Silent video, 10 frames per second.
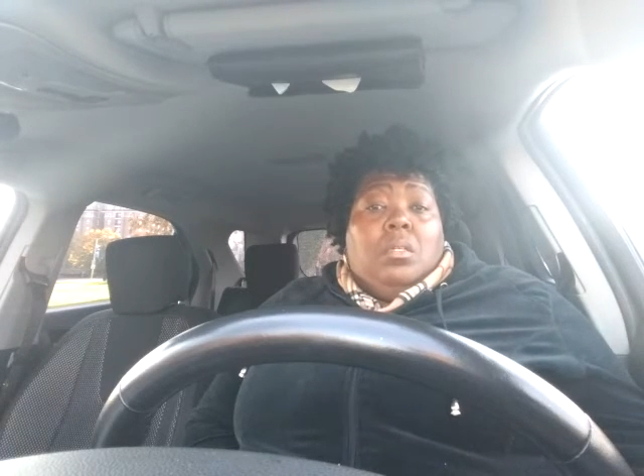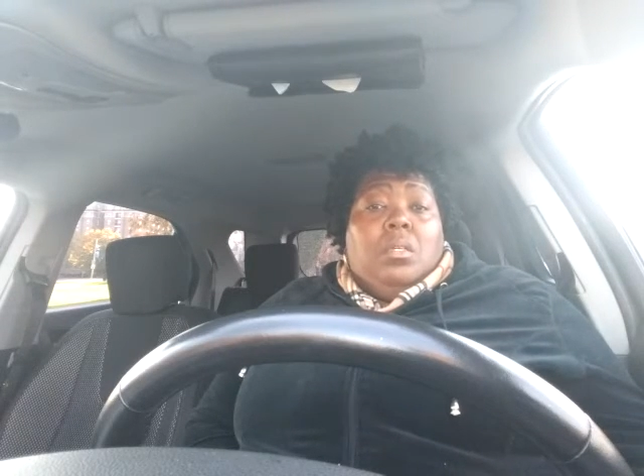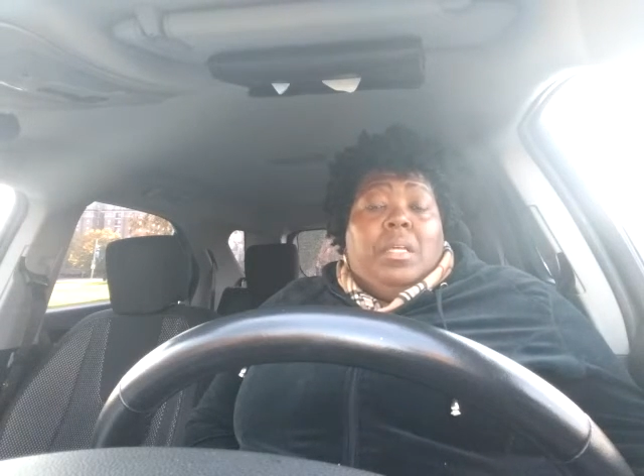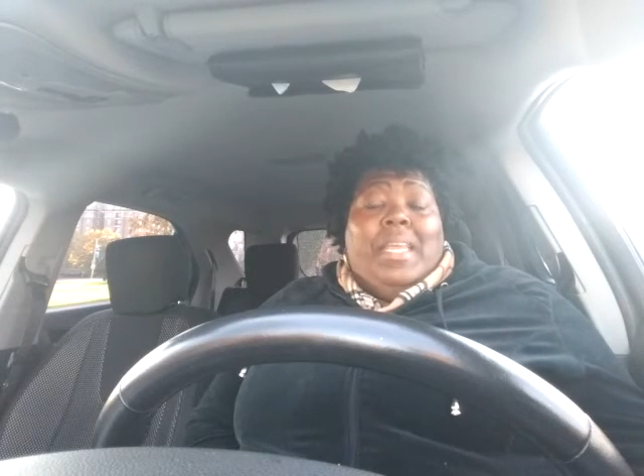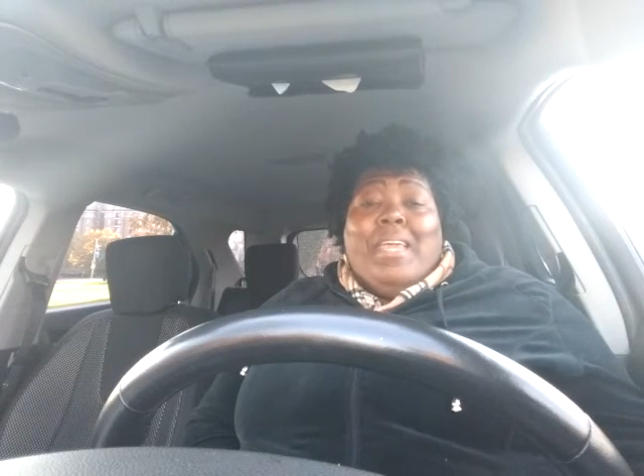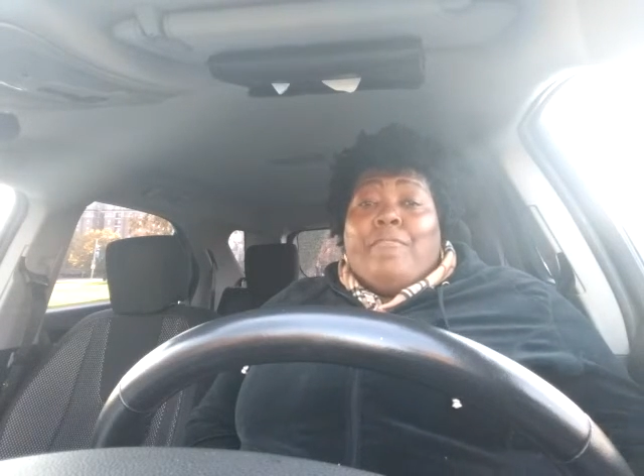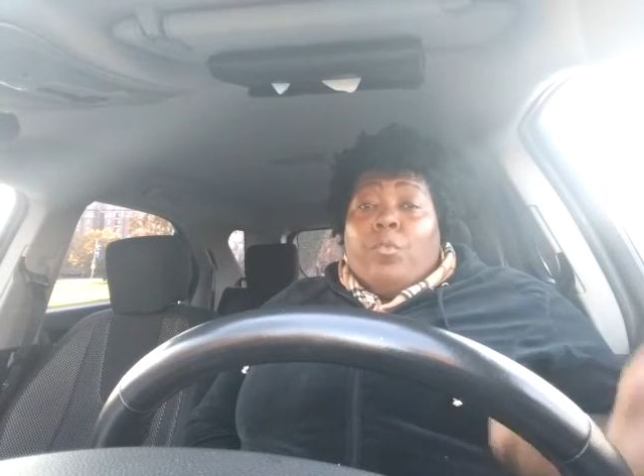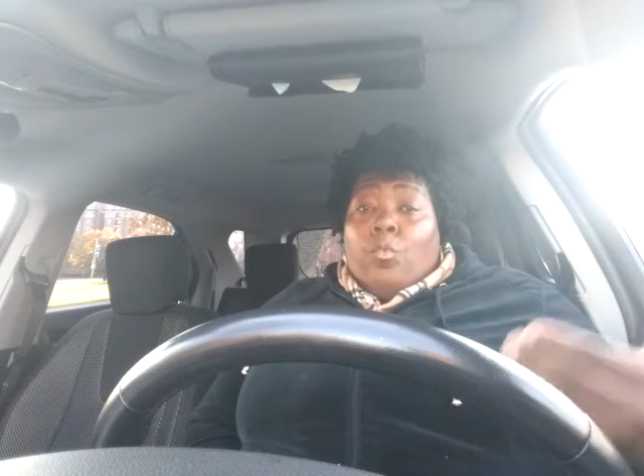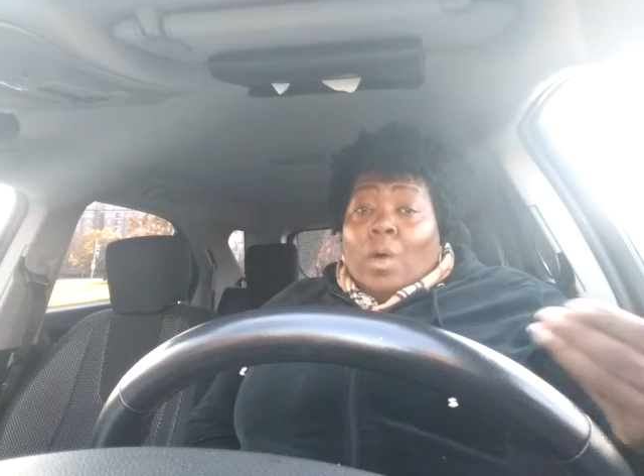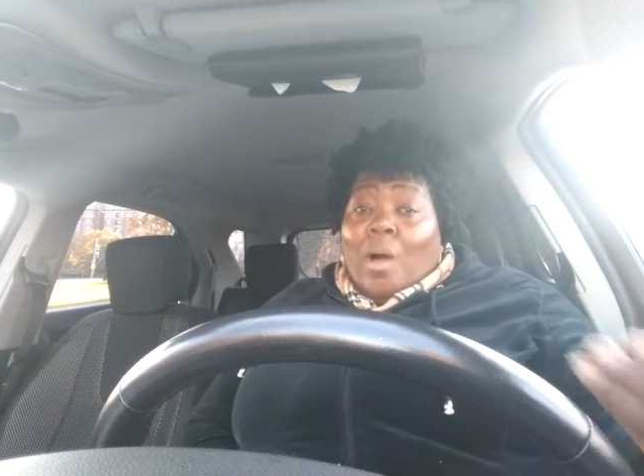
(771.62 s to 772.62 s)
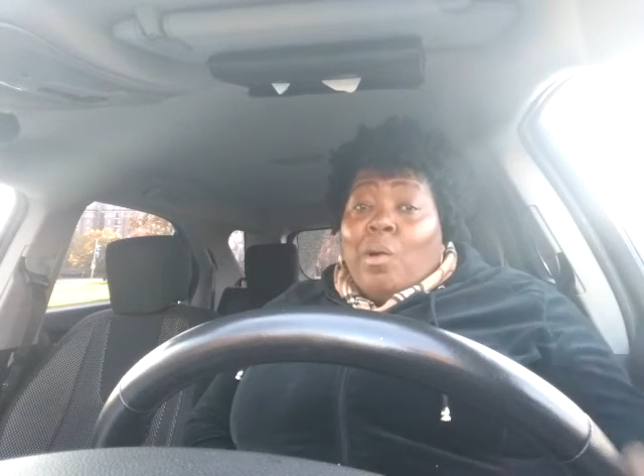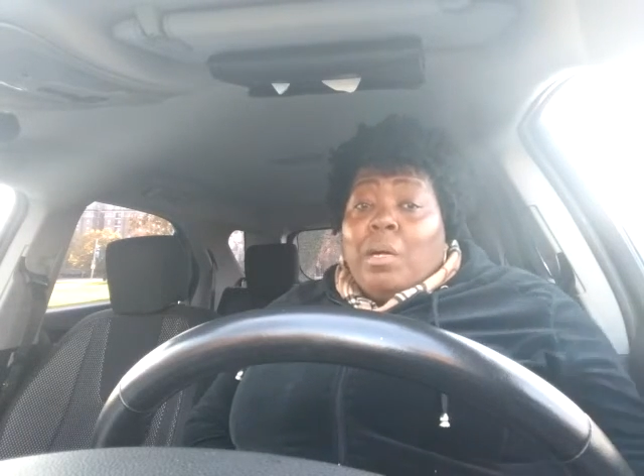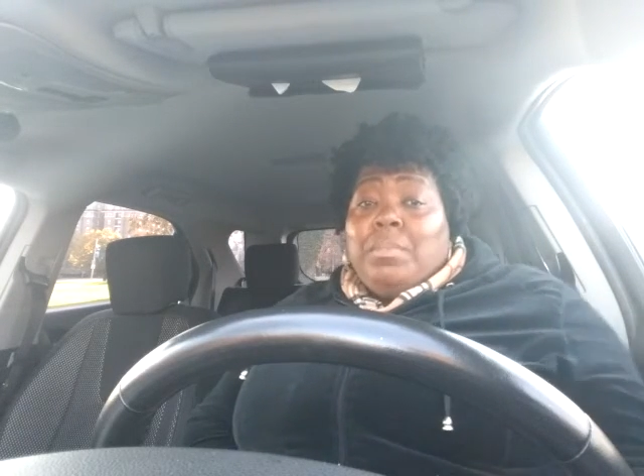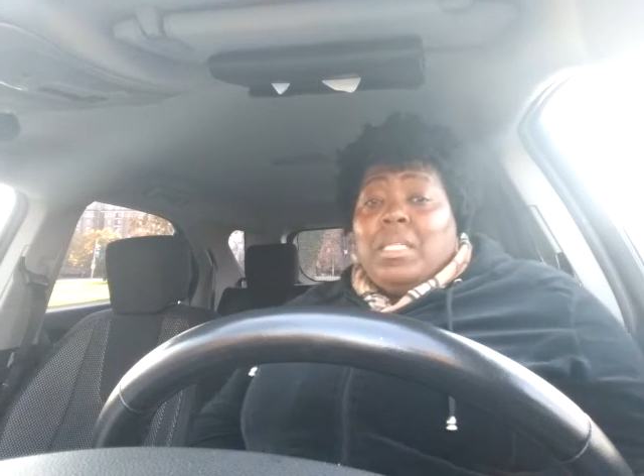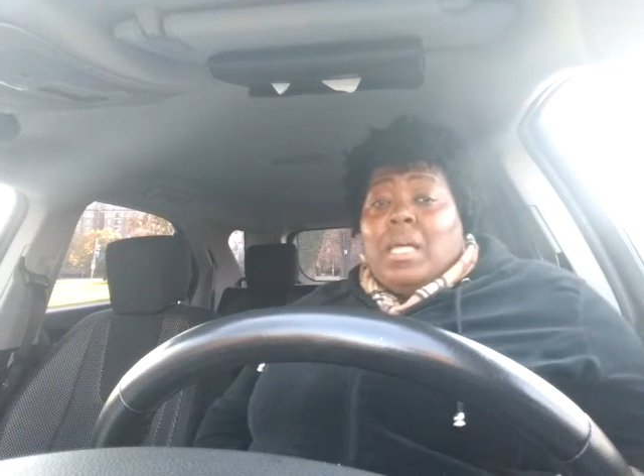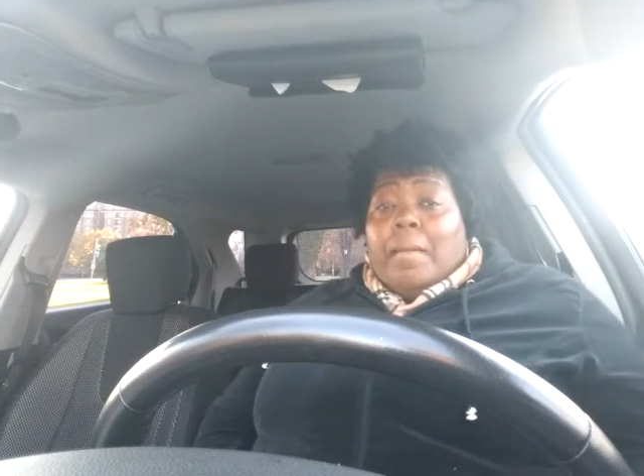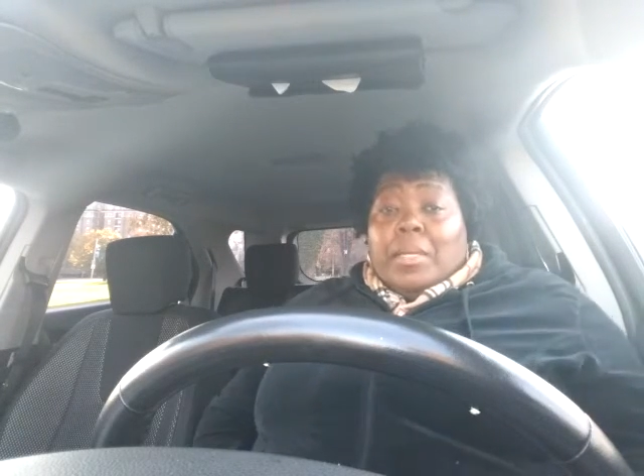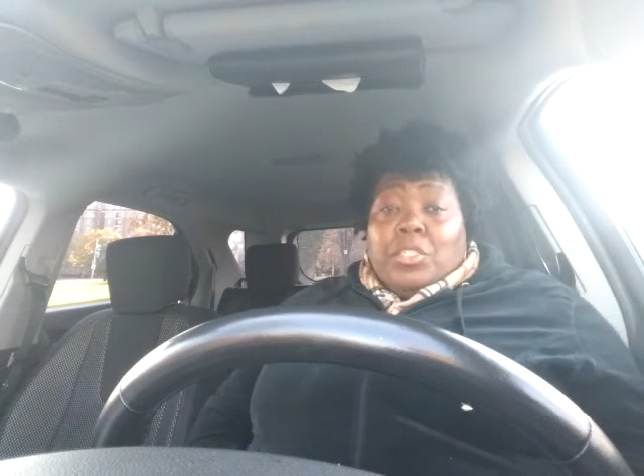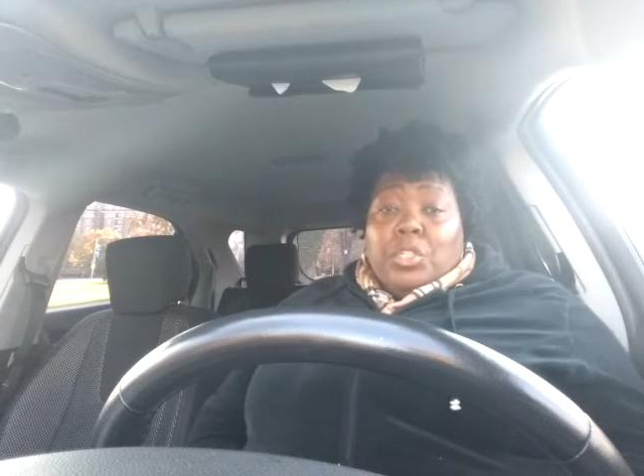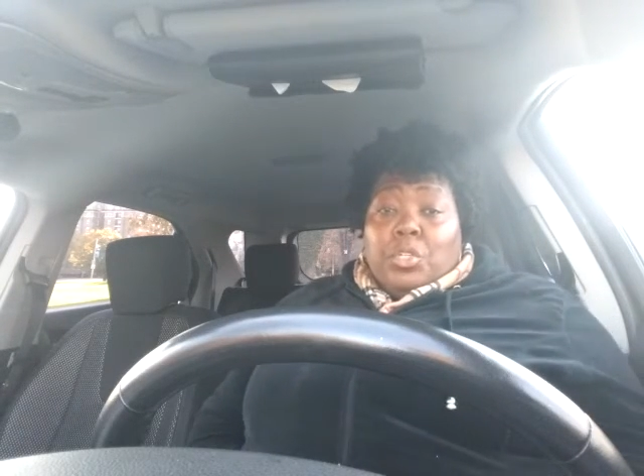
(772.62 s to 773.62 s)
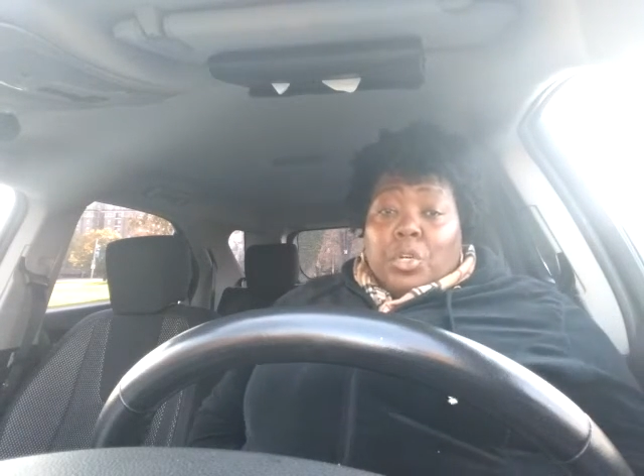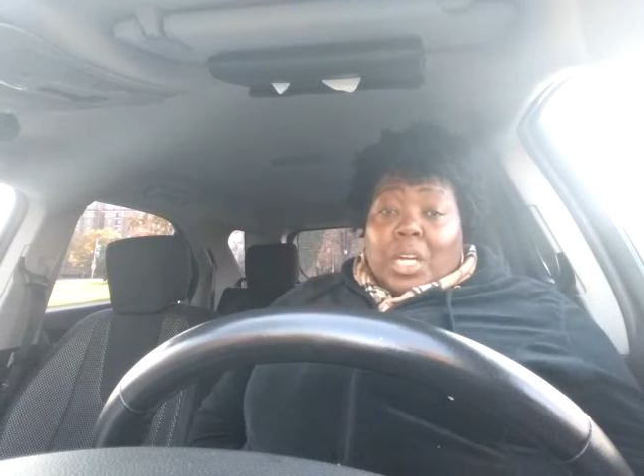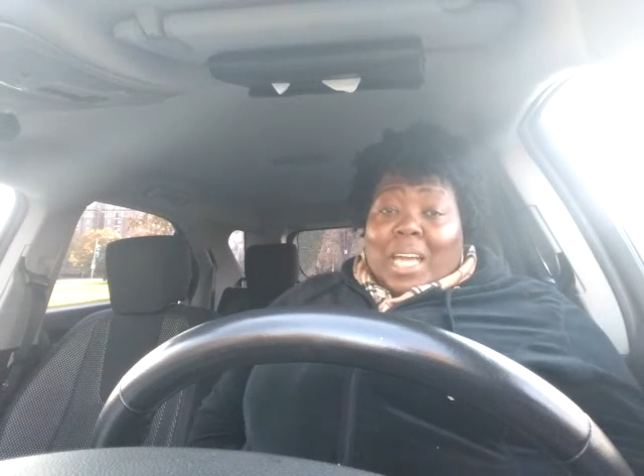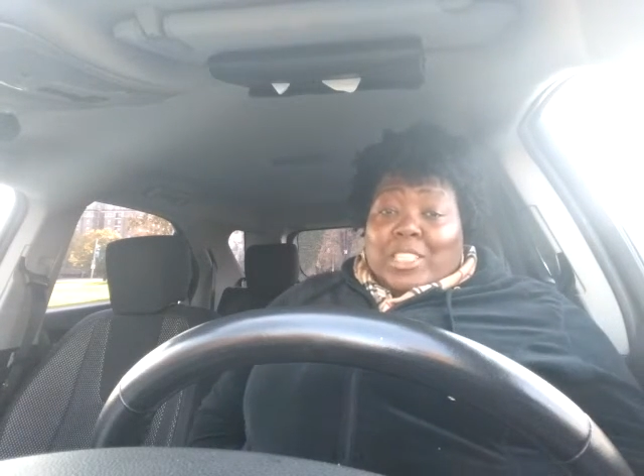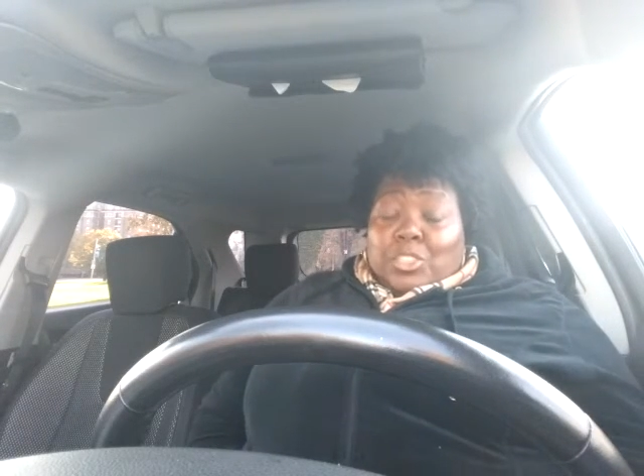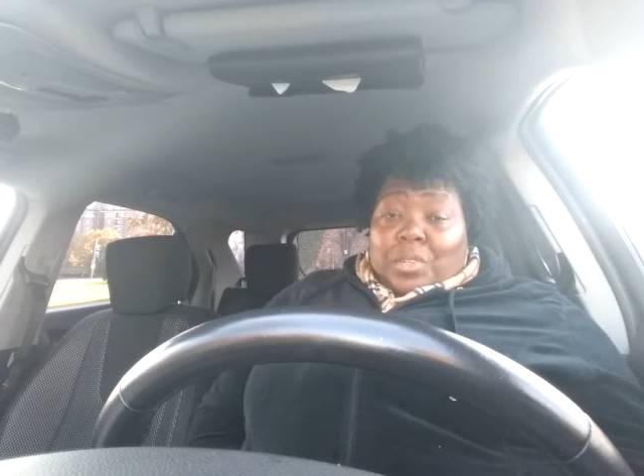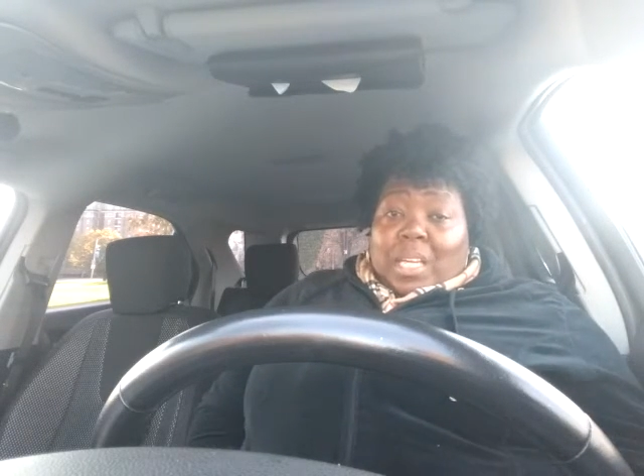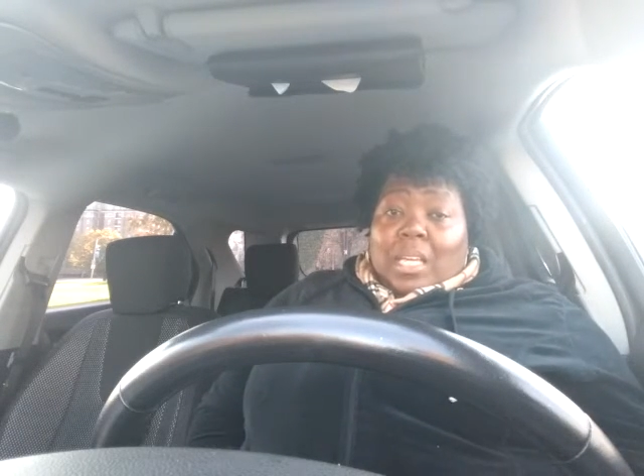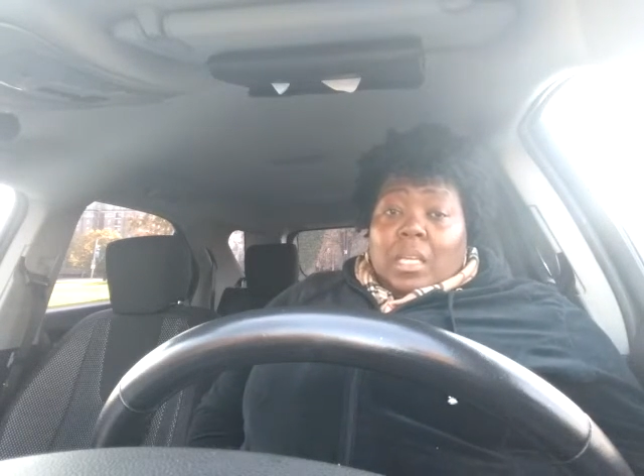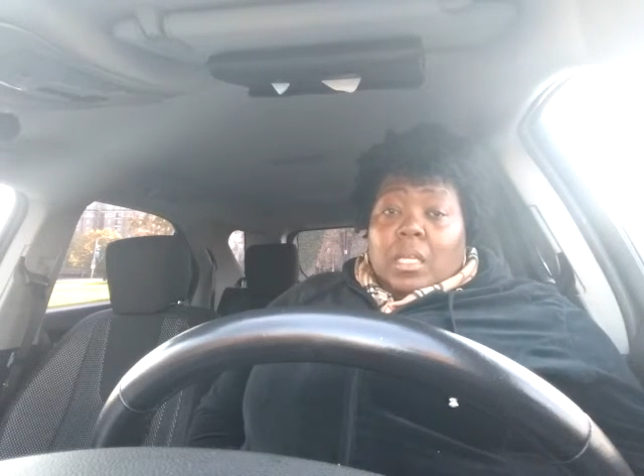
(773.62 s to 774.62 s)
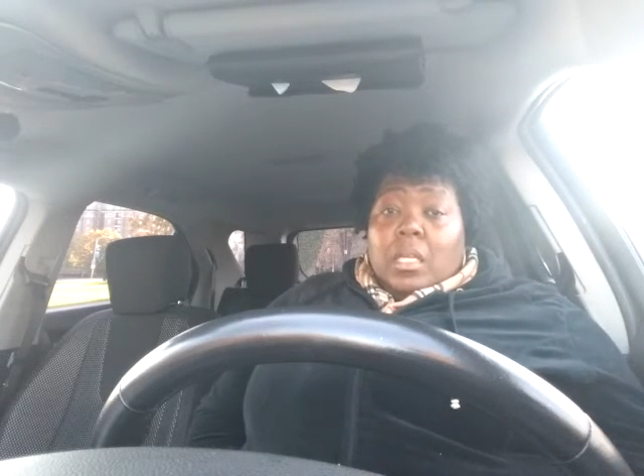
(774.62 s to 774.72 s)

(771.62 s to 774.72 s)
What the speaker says: and even welcome to come into your country